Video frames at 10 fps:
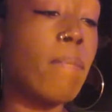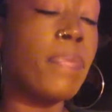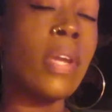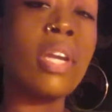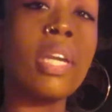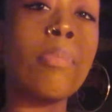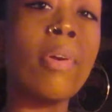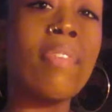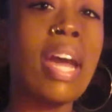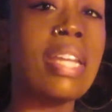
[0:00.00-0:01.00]
They're going to
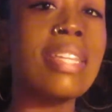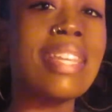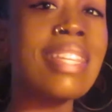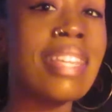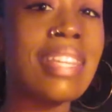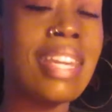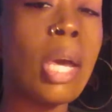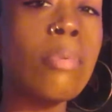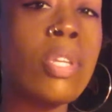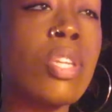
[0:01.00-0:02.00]
provide assistance and
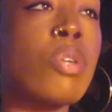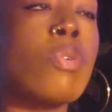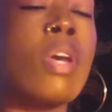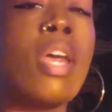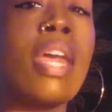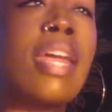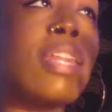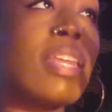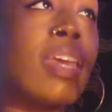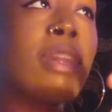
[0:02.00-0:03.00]
help to you
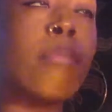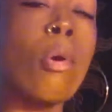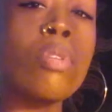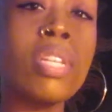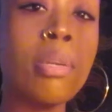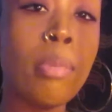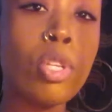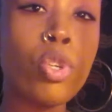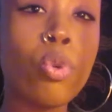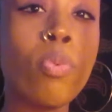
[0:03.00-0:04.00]
in the
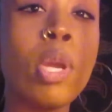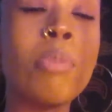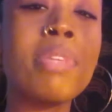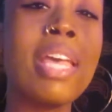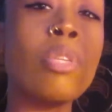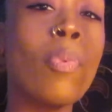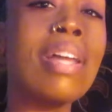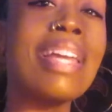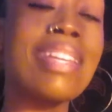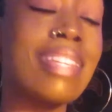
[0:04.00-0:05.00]
multi-dimensional realms, as
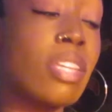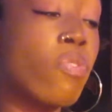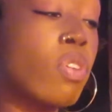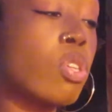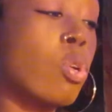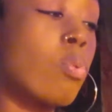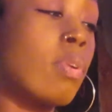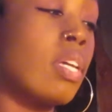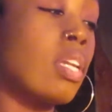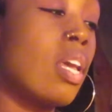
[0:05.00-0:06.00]
well as this physical
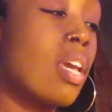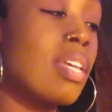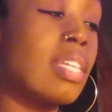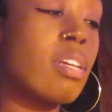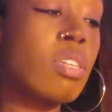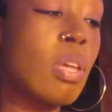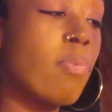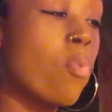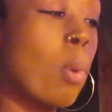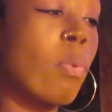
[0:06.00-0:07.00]
one, because there's
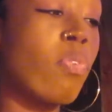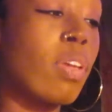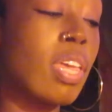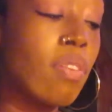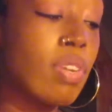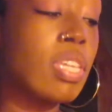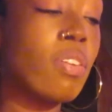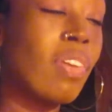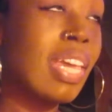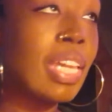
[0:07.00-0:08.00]
some form of forgiveness,
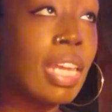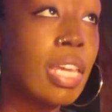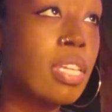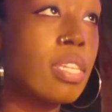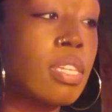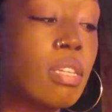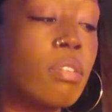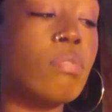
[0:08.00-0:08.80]
of healings,